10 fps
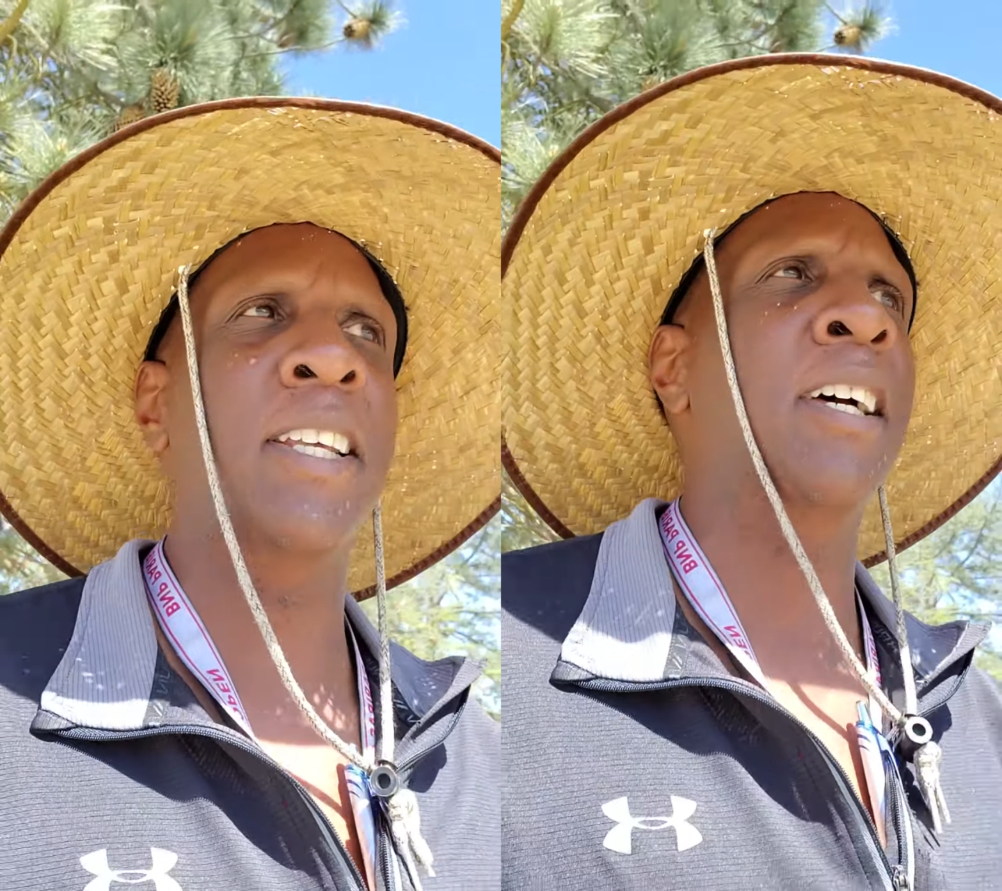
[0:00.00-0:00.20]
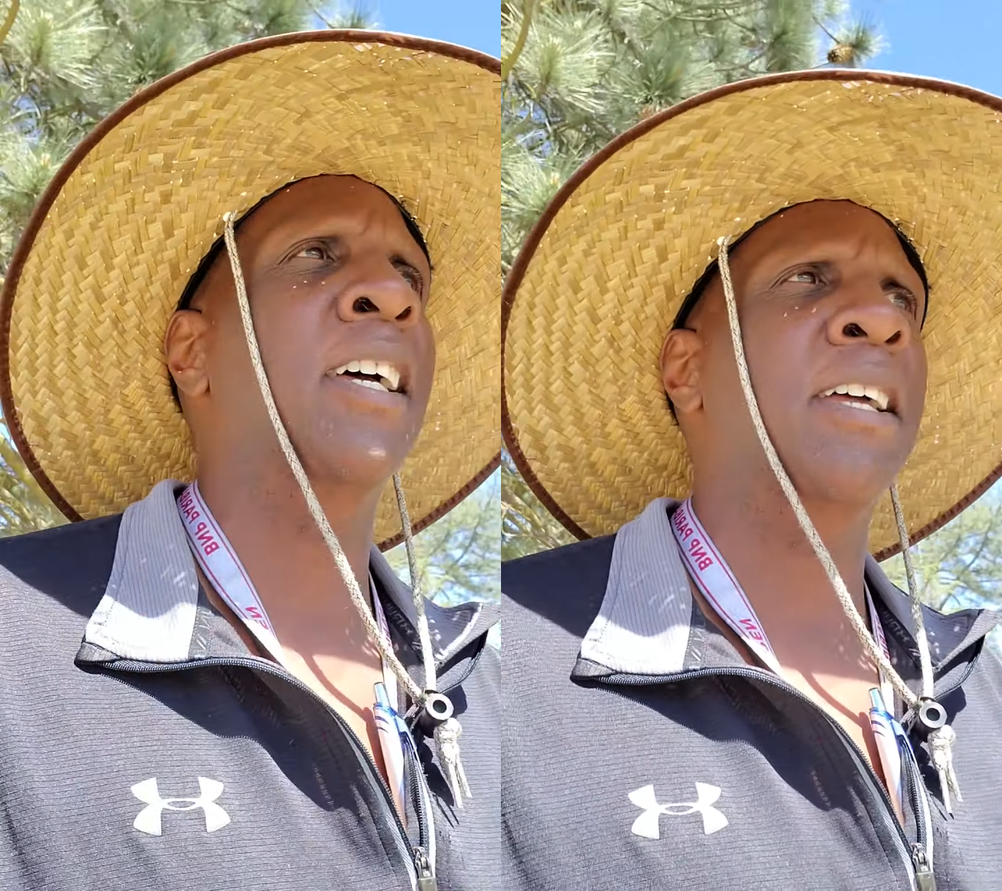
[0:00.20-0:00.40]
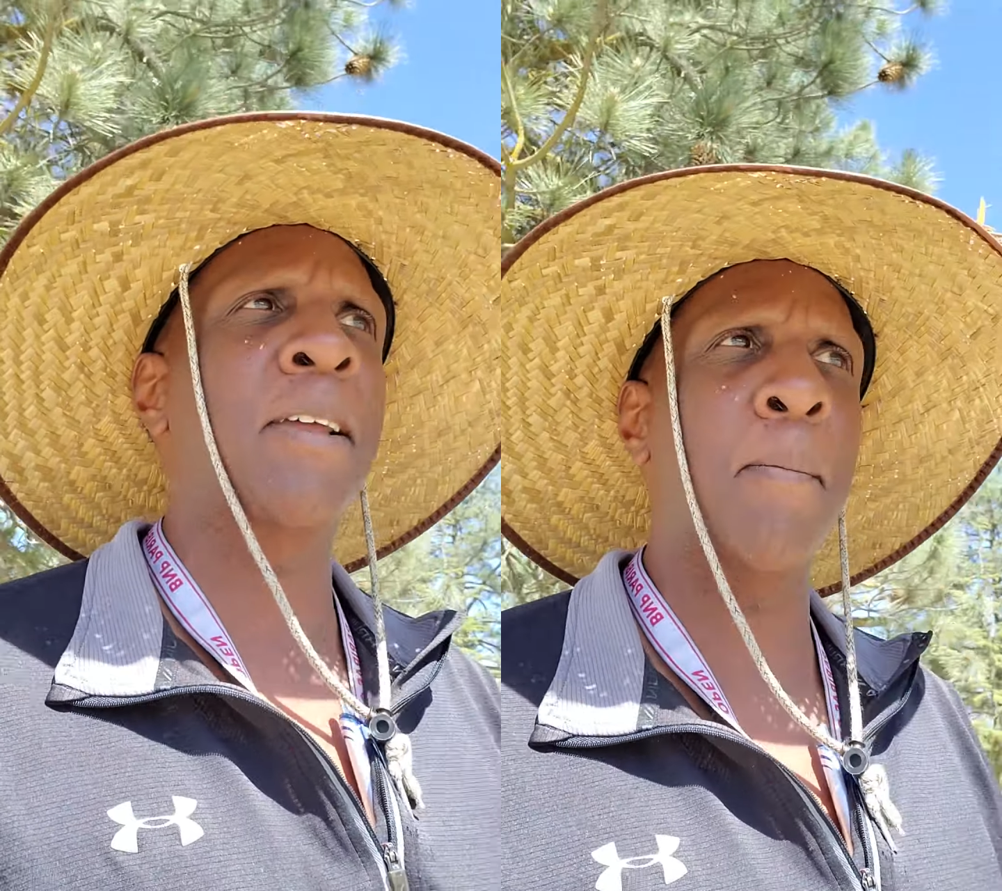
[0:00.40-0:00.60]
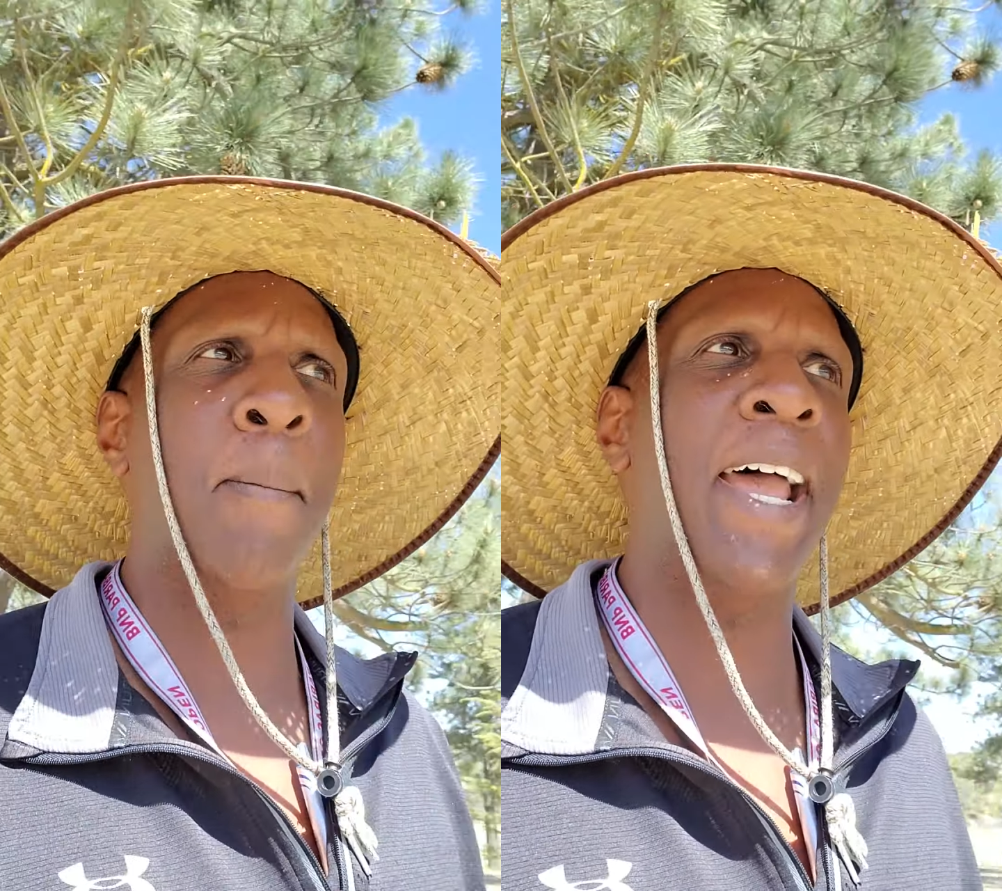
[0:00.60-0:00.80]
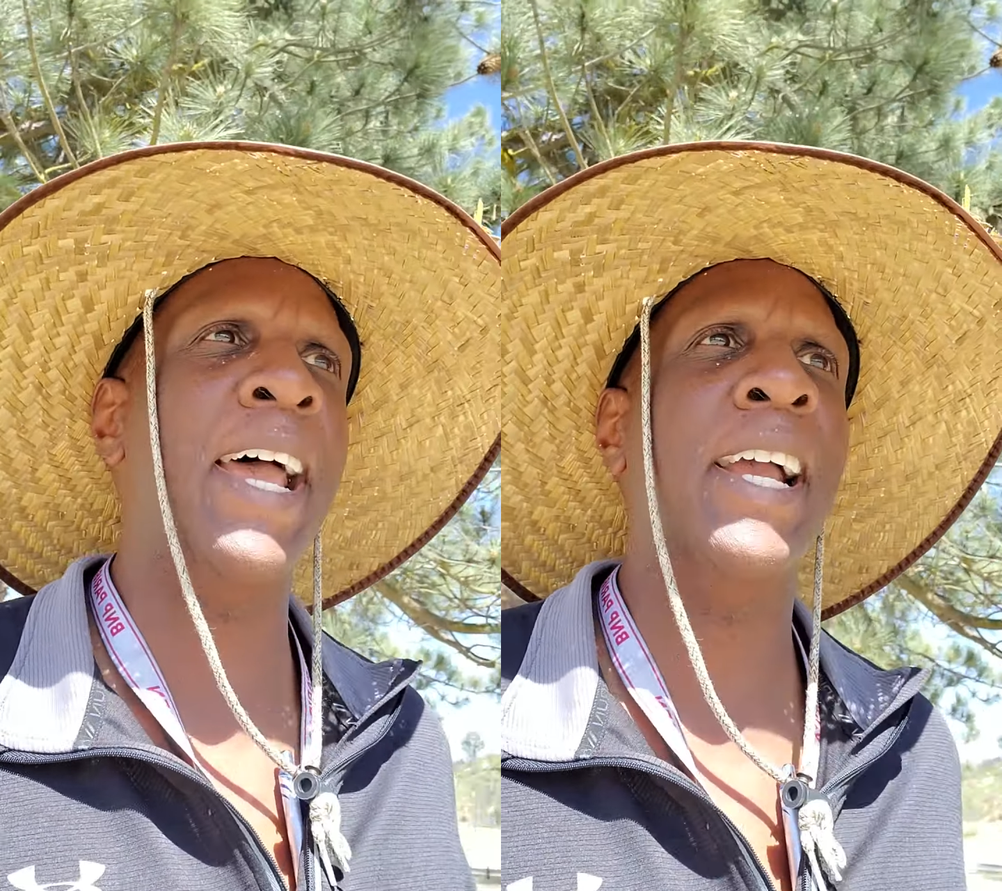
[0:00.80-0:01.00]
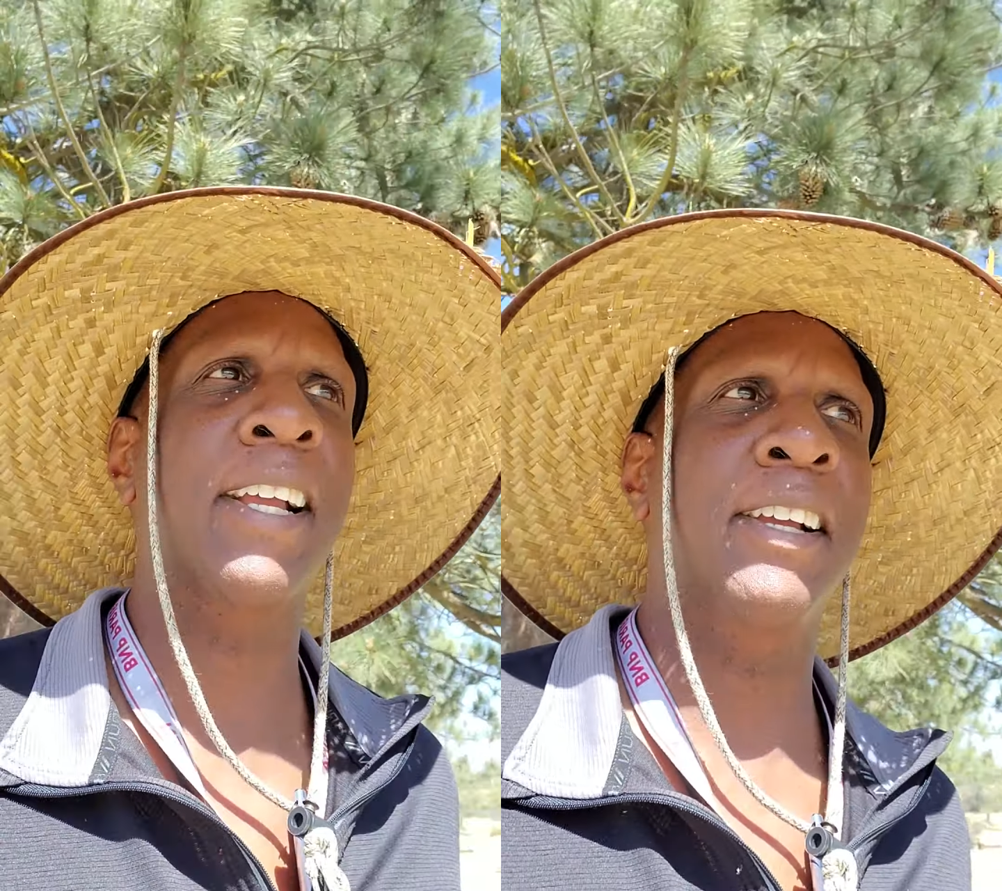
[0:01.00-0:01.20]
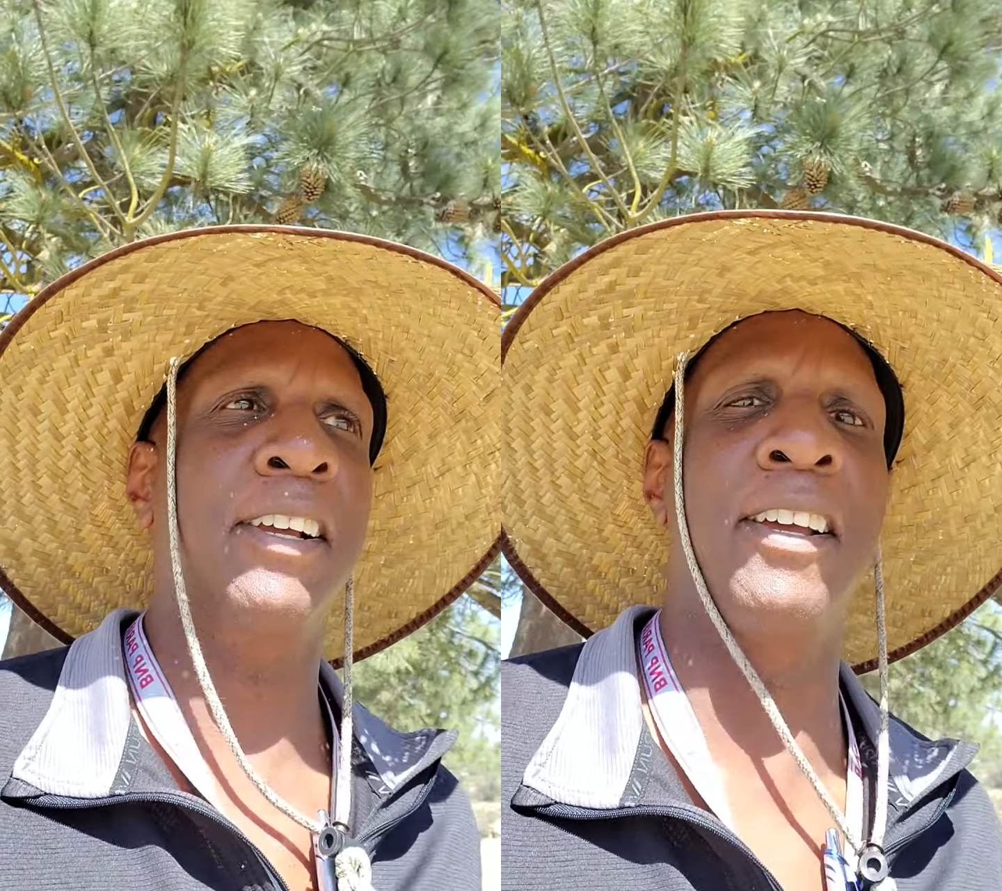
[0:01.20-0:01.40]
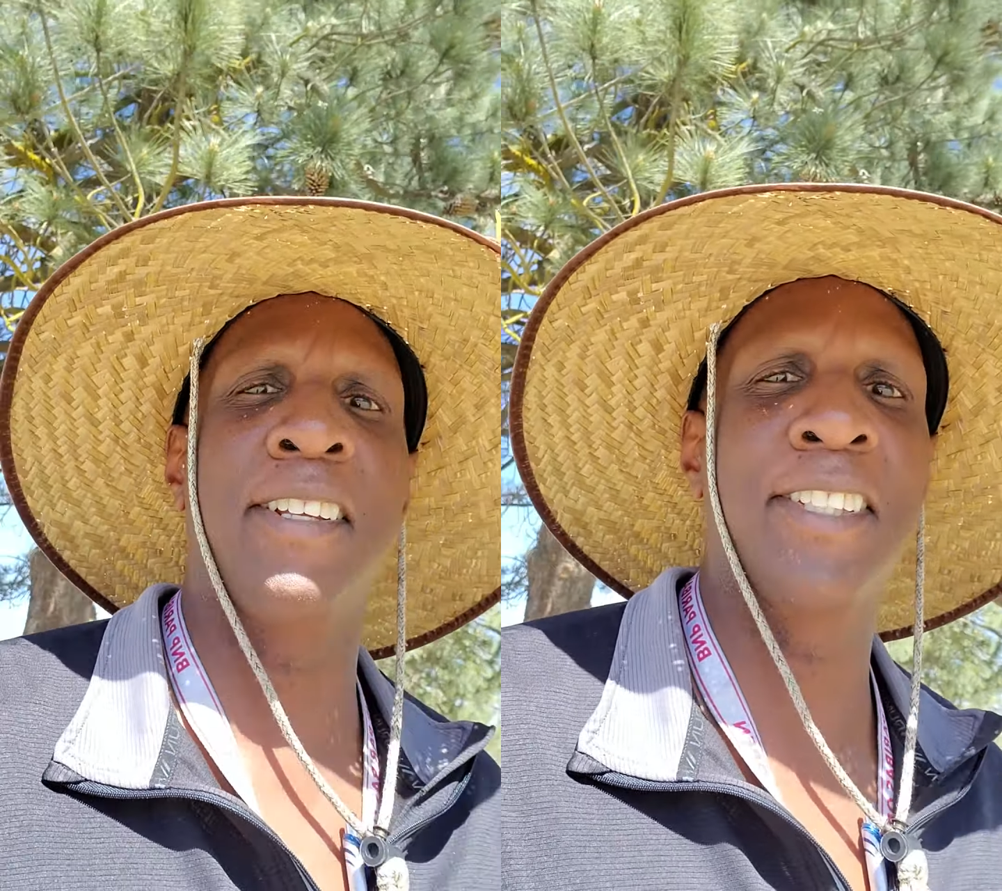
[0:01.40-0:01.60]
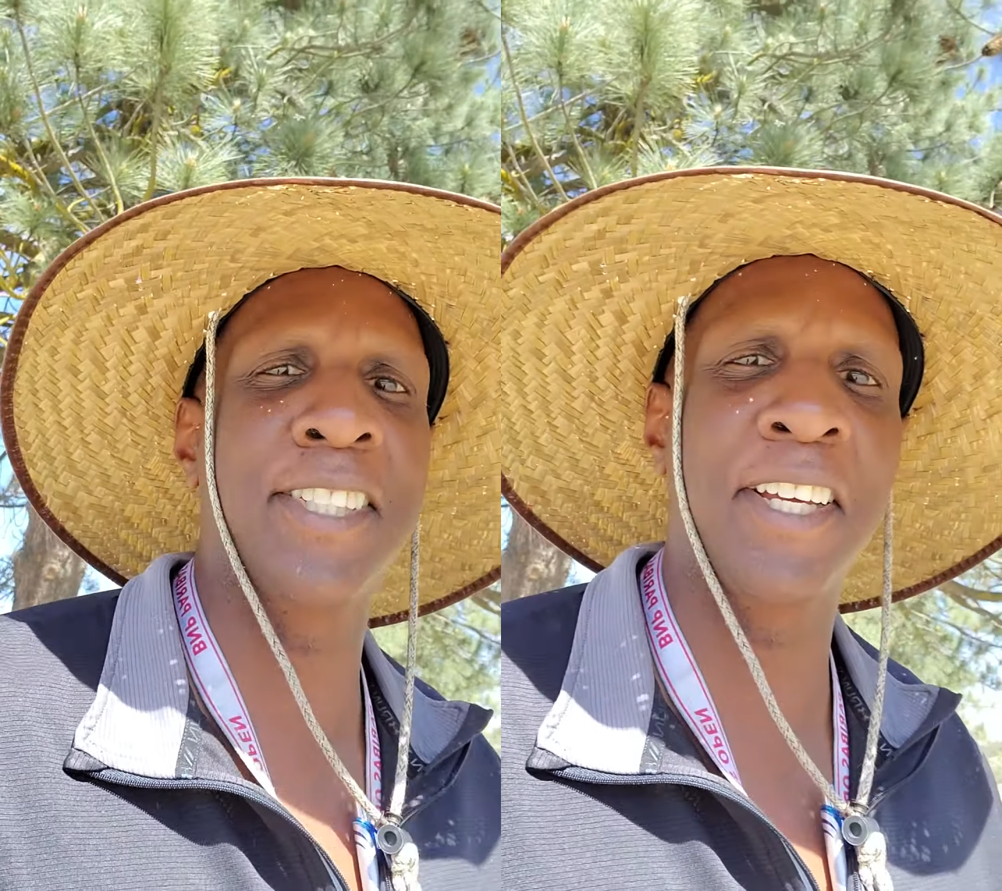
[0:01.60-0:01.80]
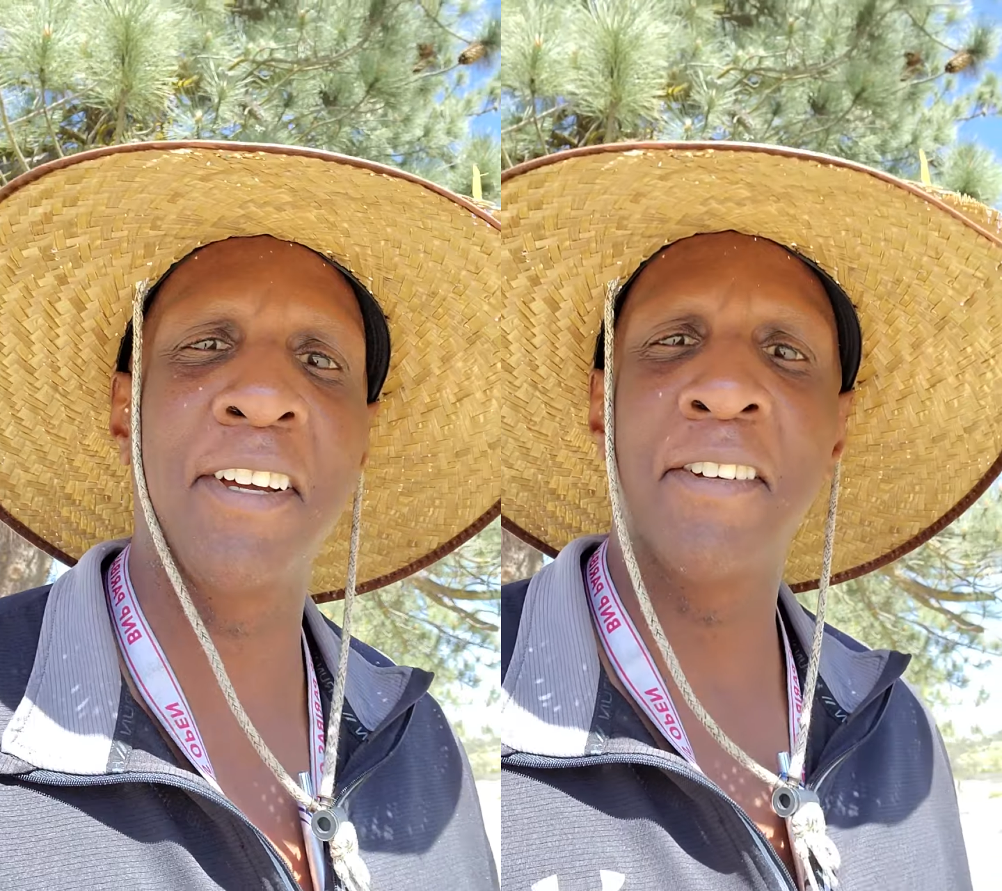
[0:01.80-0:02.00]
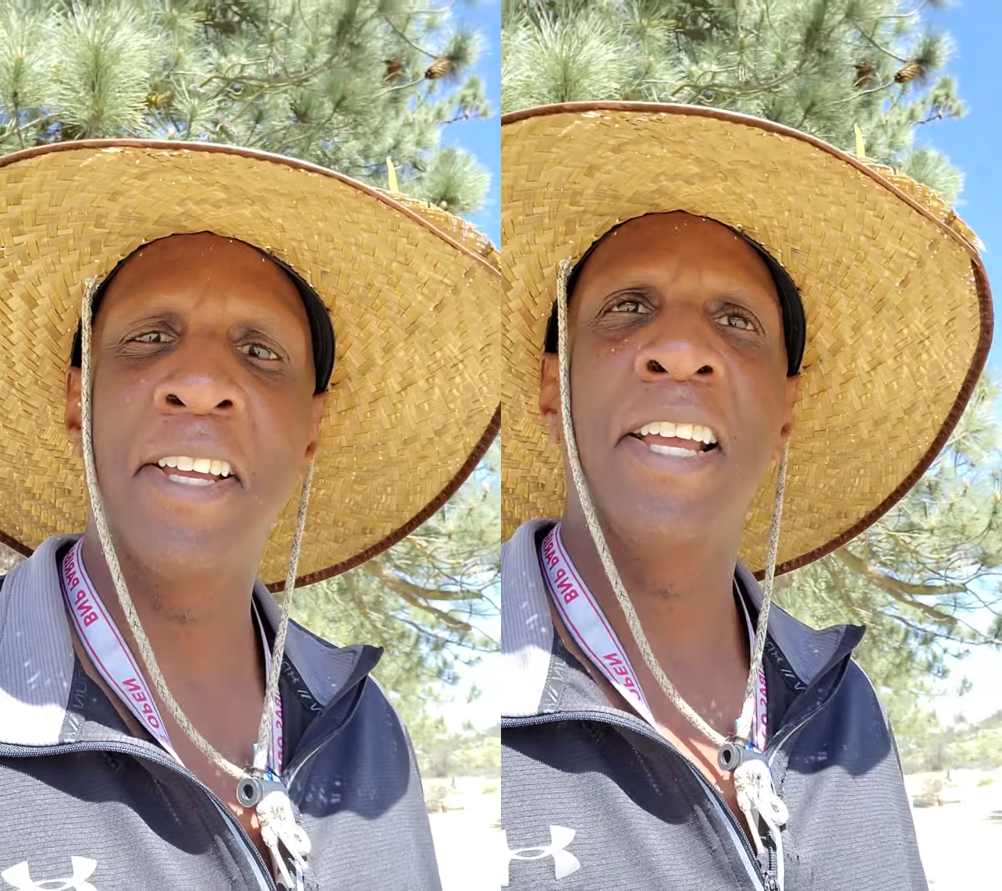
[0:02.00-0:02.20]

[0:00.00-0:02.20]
to mag stuff.